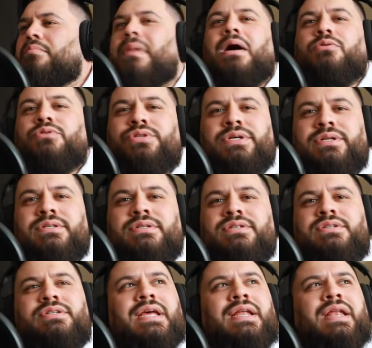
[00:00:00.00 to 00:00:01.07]

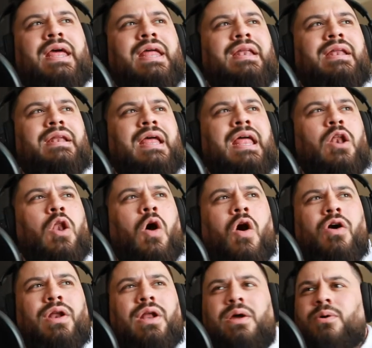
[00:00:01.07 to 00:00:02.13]
mountains and
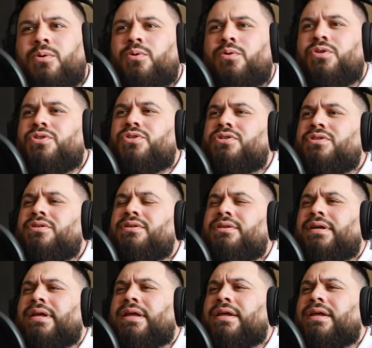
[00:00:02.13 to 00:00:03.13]
long roads,